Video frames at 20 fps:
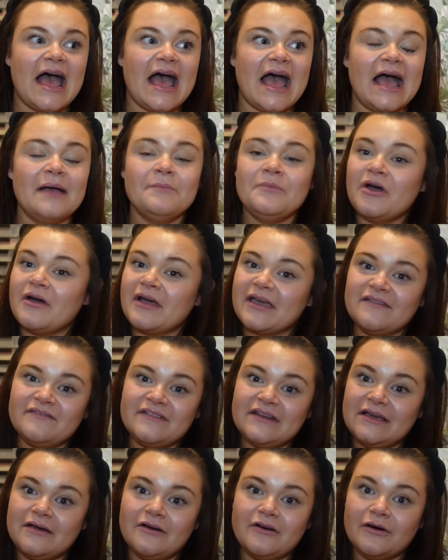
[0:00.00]
I'm not
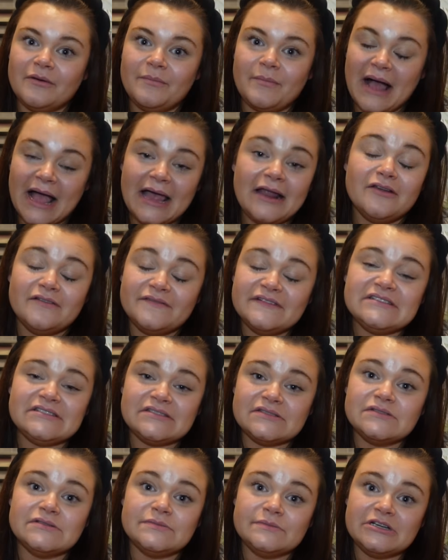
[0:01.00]
giving it up. I love it
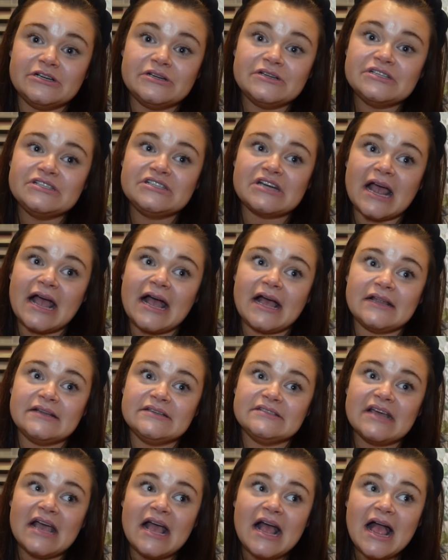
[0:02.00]
so much,
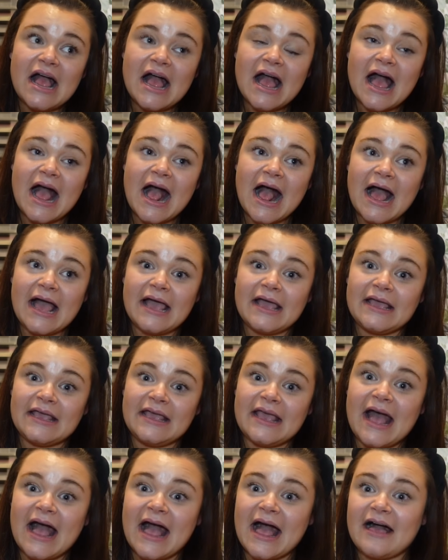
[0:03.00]
and
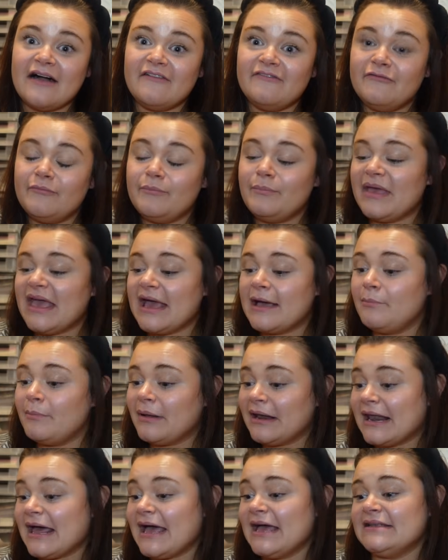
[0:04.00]
I have big
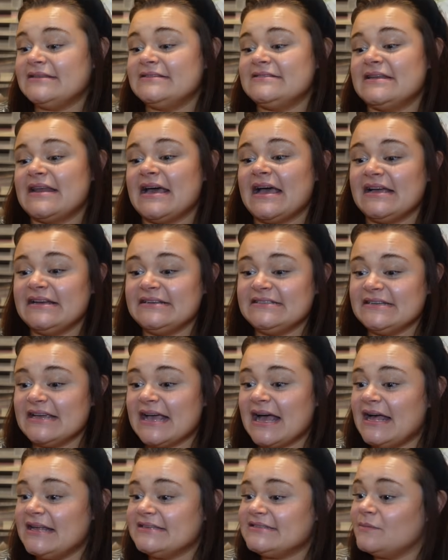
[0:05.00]
plans and
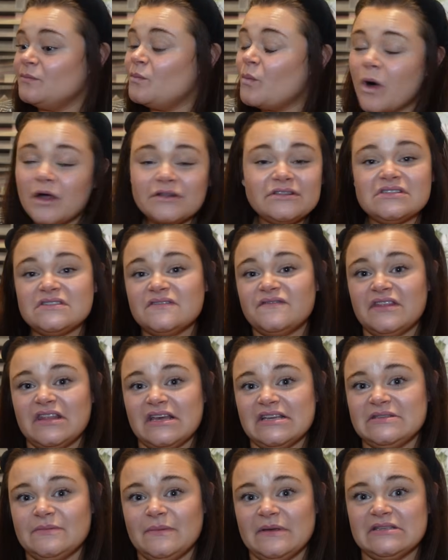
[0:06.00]
ideas and wants for
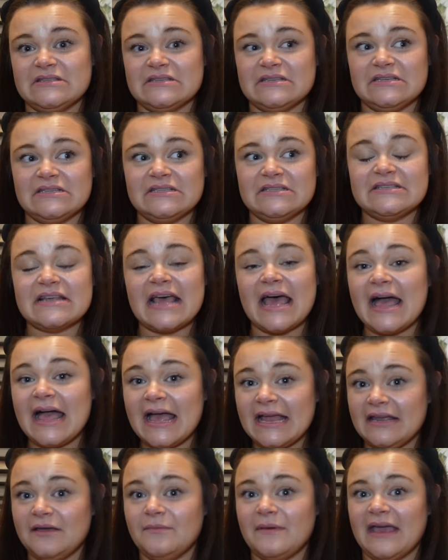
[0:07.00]
this business.
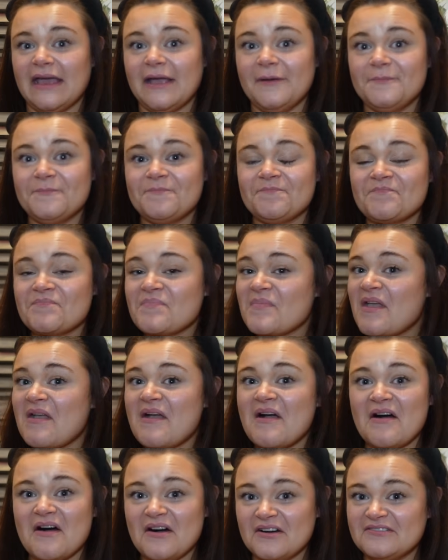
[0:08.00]
Anyway,
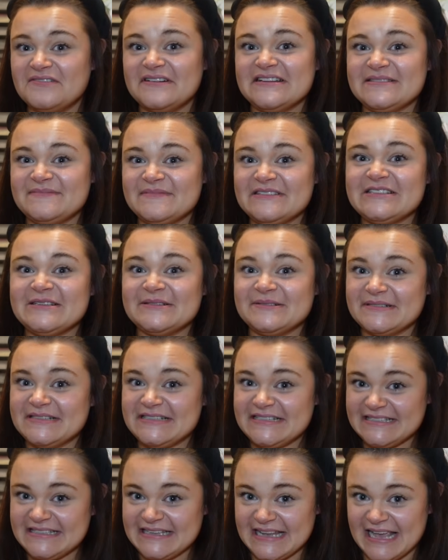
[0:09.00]
our Christmas launch is